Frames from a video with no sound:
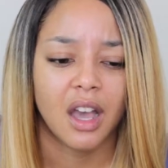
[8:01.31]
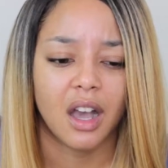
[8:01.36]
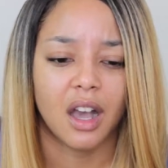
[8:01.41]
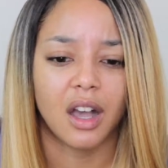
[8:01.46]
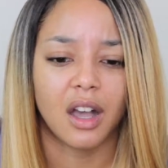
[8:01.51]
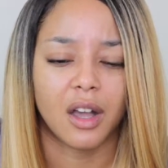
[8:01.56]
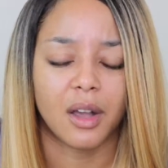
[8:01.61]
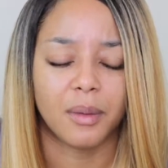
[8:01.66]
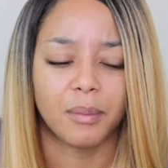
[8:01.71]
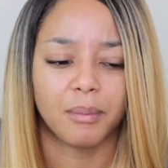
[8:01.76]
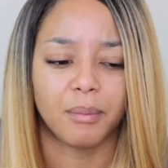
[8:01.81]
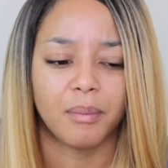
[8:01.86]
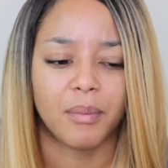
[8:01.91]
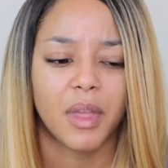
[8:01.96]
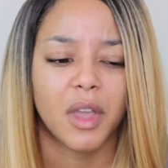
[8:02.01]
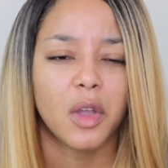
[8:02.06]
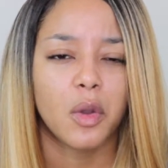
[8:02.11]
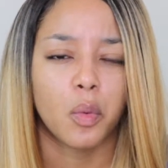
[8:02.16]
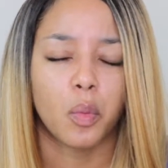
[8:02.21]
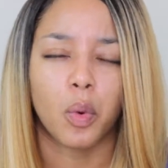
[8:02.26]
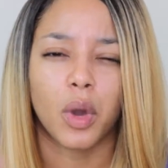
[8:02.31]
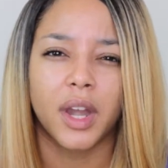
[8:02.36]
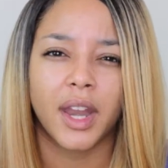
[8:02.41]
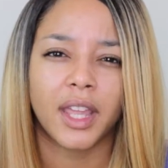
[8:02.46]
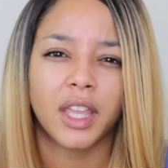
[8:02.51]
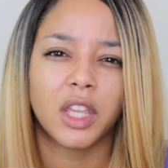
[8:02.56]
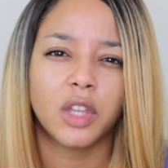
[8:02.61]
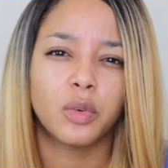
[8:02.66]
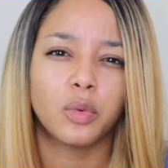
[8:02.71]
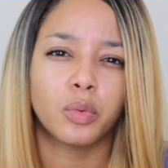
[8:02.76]
Um, what I
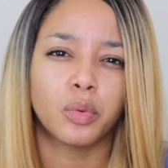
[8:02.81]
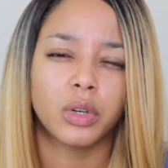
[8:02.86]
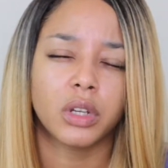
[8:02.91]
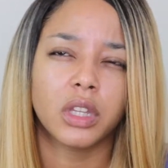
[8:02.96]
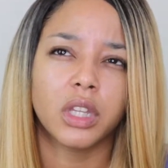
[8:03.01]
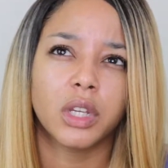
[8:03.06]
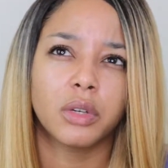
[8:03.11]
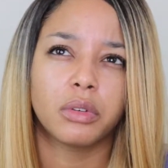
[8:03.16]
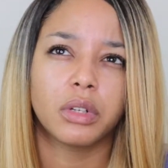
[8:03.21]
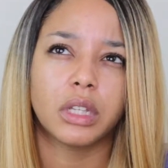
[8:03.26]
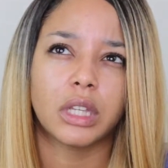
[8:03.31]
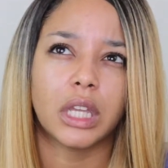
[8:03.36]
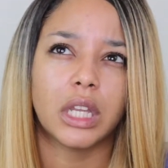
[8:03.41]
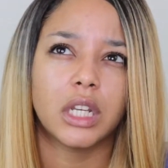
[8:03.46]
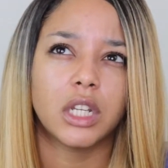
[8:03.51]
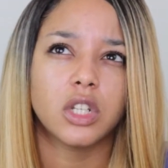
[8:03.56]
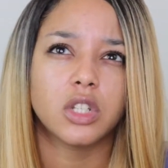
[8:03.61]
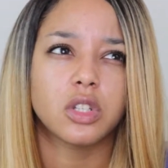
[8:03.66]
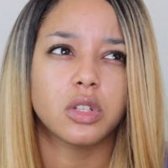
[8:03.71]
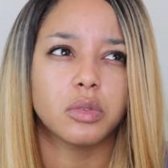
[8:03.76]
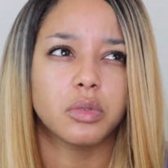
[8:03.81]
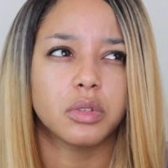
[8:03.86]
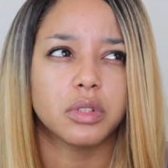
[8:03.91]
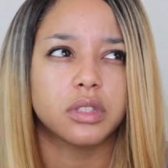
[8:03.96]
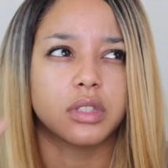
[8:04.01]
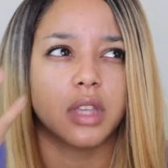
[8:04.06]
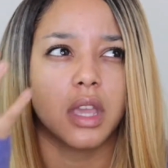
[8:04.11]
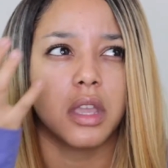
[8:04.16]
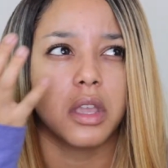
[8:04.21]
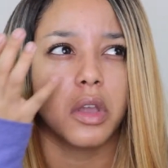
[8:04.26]
can really relate it to
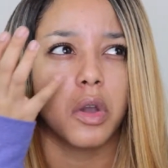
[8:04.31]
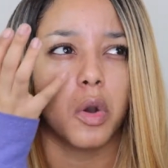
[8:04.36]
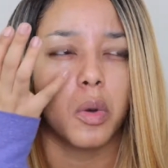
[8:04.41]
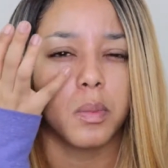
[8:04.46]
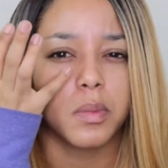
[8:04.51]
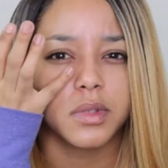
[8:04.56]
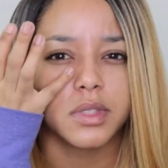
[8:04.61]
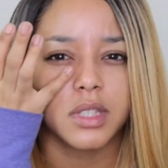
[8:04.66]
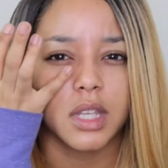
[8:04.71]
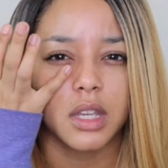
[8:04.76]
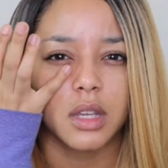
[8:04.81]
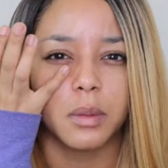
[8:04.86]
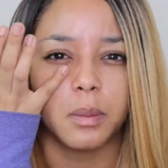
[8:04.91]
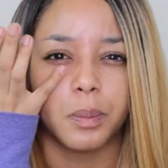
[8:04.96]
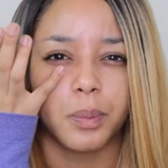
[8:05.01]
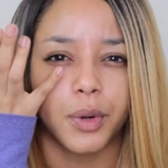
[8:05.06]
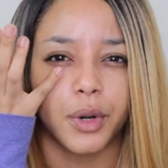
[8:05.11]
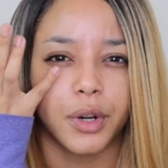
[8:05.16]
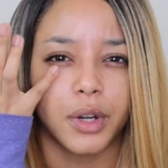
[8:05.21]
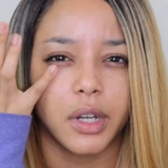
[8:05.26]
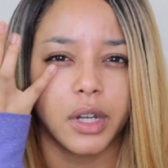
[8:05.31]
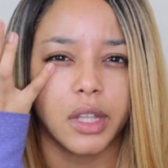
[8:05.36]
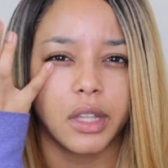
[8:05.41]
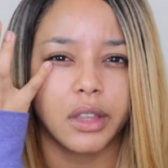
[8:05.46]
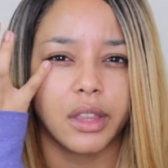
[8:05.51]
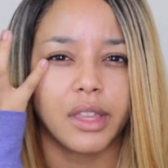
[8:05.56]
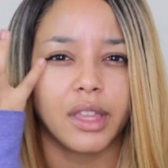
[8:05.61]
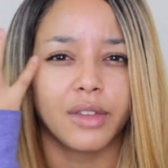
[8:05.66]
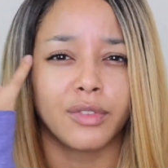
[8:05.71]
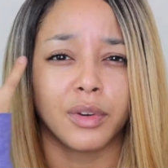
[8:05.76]
is like almost like a burning,
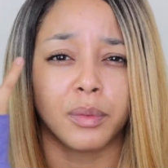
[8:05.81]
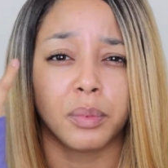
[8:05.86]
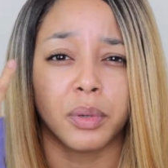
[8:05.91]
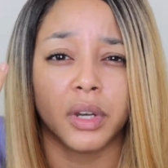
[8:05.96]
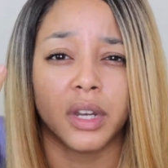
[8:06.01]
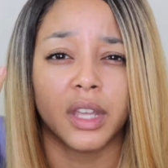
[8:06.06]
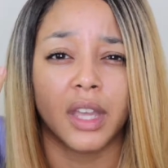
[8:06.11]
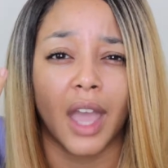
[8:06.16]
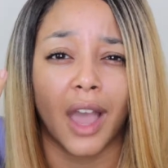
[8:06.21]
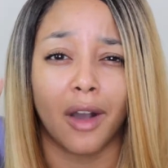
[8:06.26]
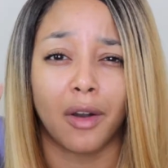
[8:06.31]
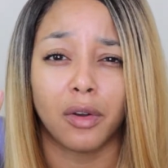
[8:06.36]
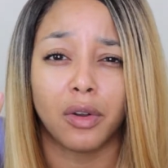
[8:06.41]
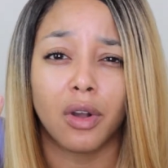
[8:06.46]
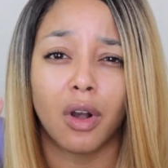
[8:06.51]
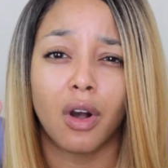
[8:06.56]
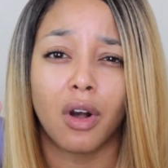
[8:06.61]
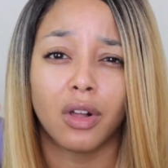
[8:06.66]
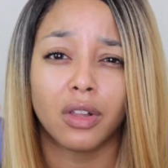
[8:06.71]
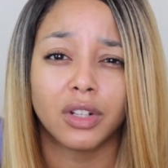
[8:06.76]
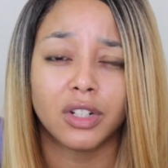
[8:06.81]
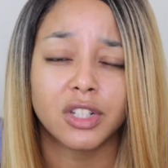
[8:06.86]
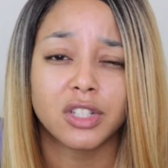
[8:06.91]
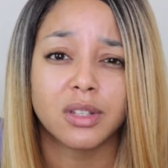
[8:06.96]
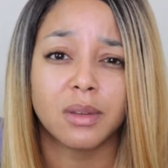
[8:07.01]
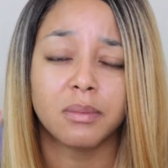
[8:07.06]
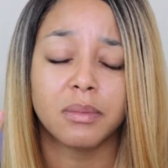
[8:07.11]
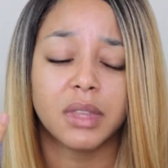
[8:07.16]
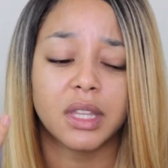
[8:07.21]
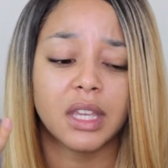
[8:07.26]
like if you're putting alcohol or
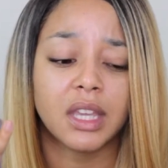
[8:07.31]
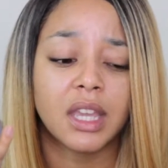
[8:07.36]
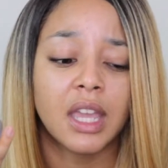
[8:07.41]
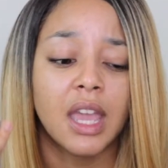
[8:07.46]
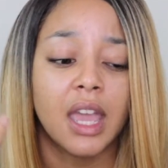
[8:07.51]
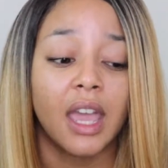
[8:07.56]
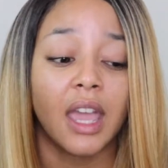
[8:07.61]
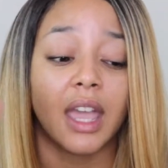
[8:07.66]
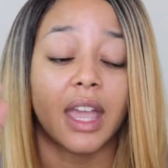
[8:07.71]
something.